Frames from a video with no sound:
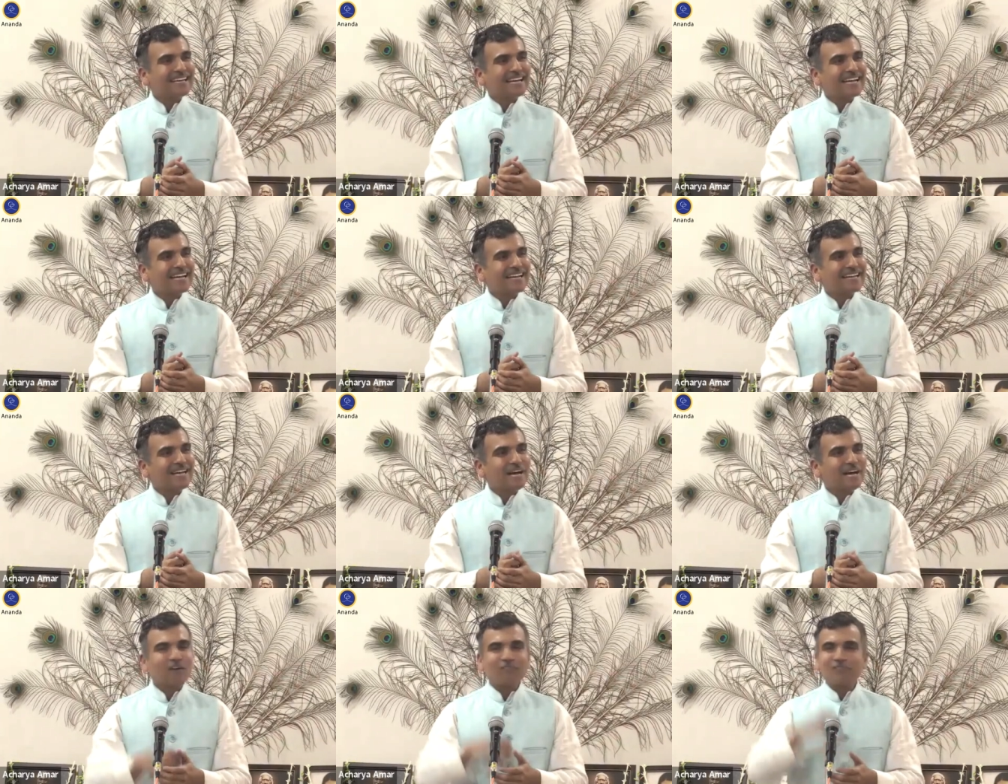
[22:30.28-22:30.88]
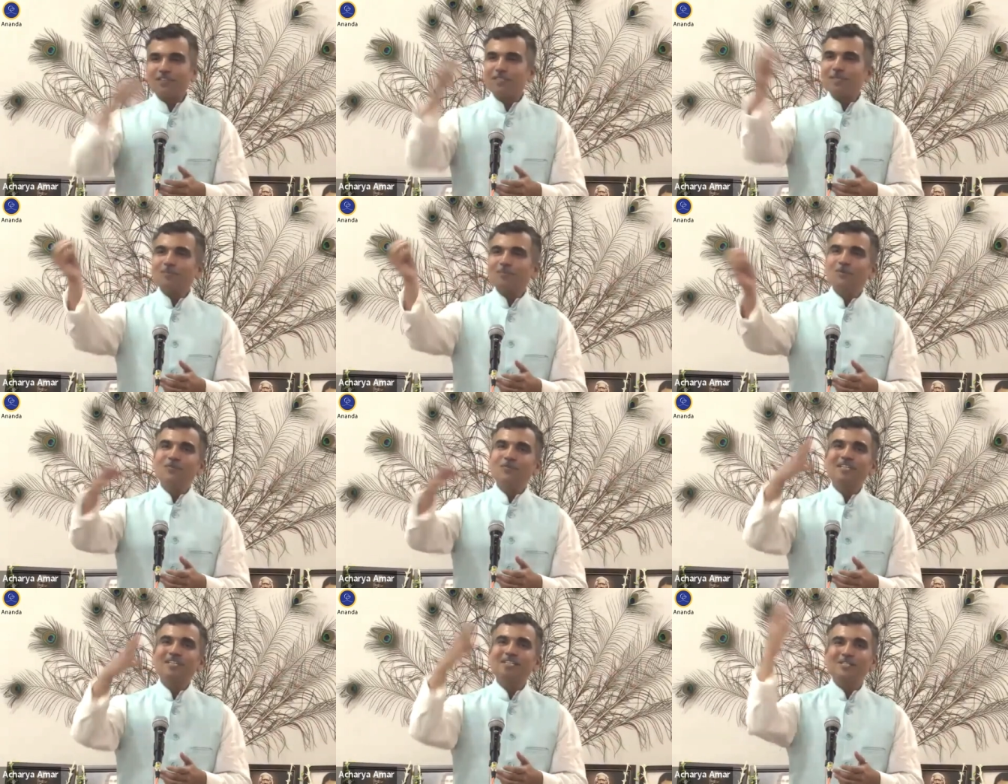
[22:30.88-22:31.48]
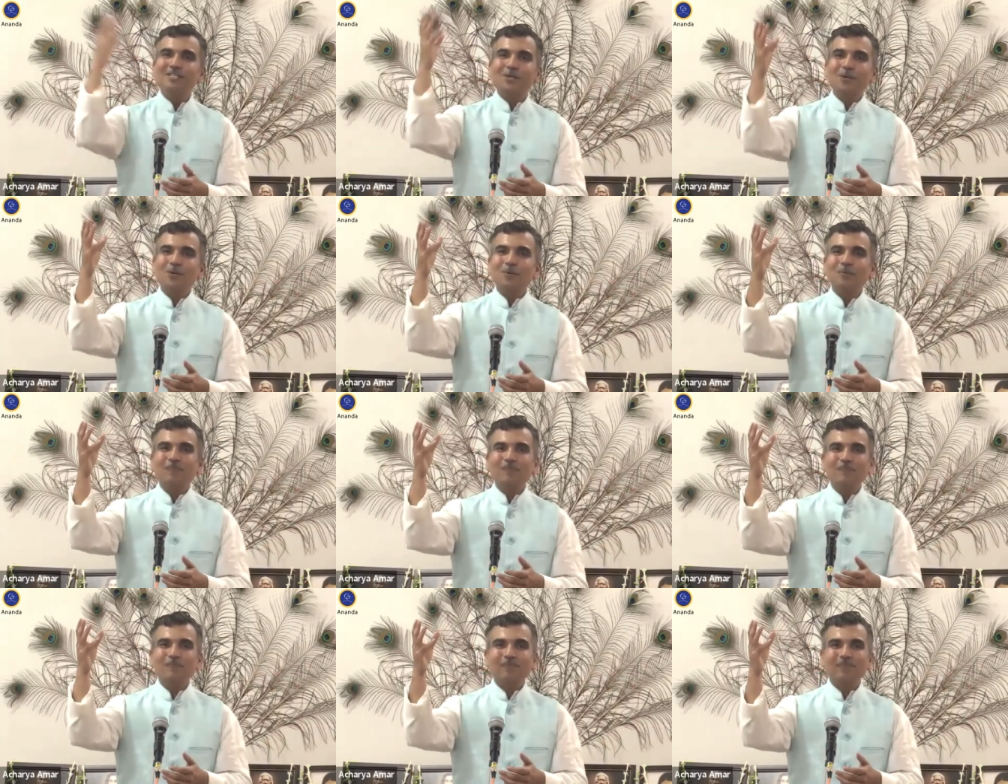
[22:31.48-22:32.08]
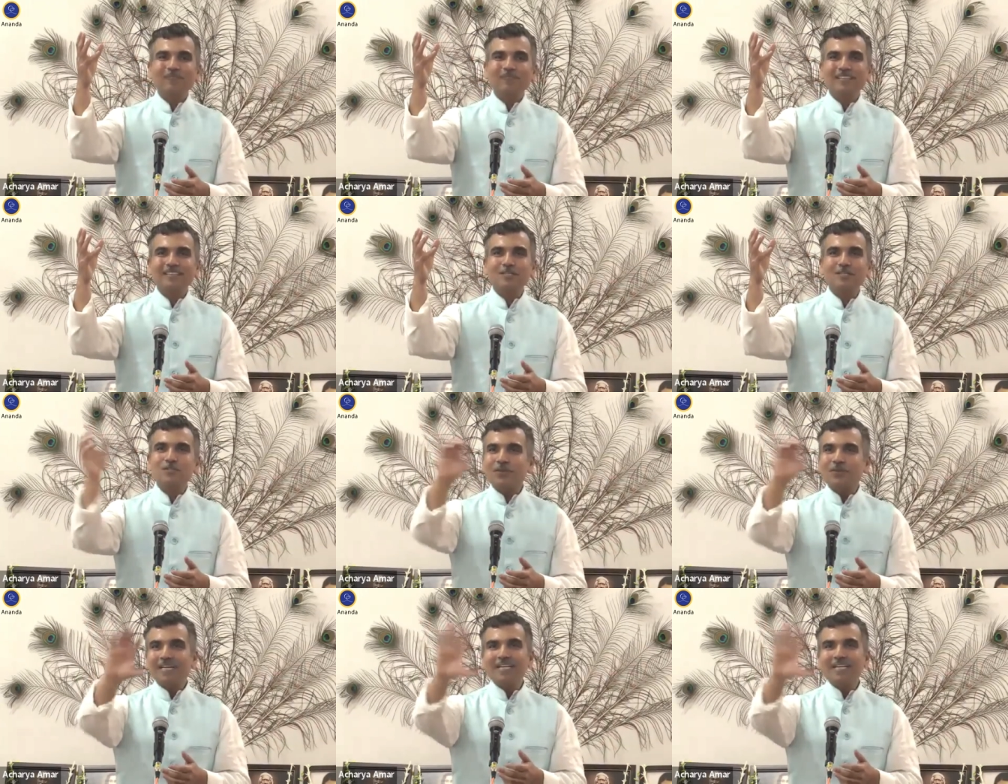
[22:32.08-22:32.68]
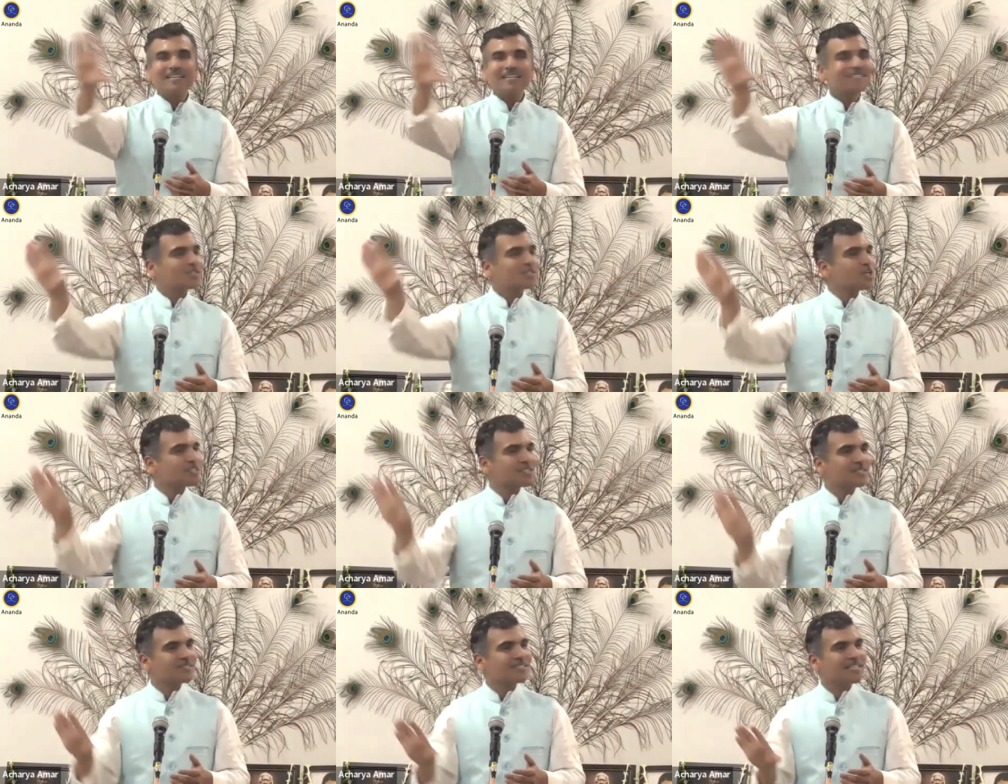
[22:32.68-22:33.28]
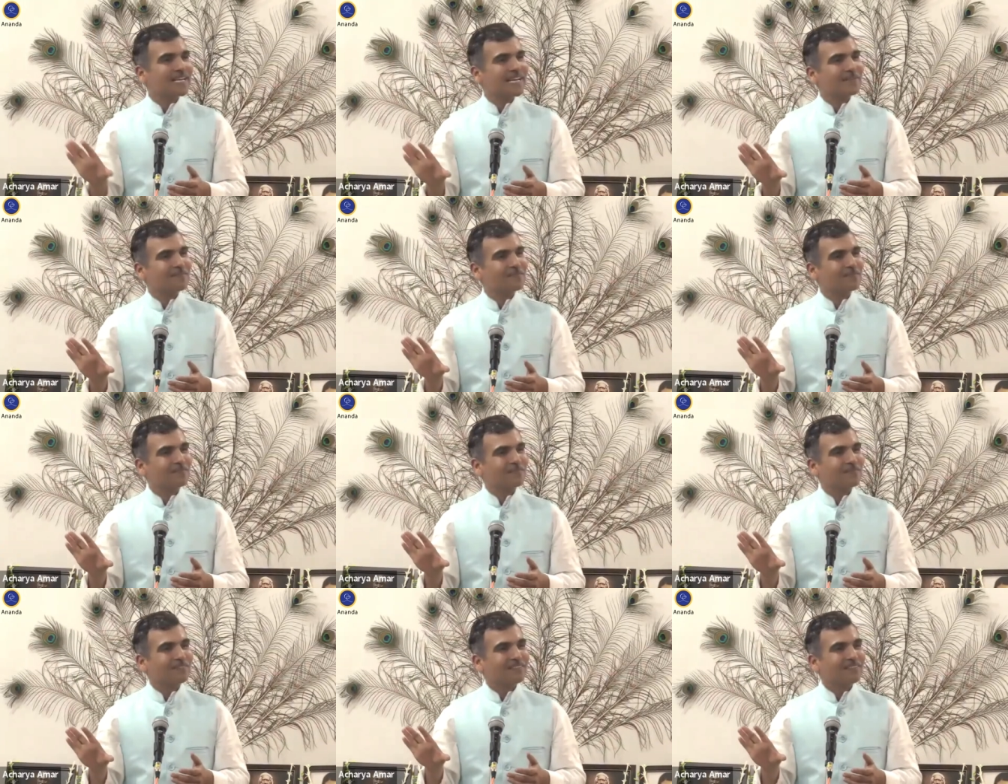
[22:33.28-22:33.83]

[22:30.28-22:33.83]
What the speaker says: And after the movie show, the screen is just the same.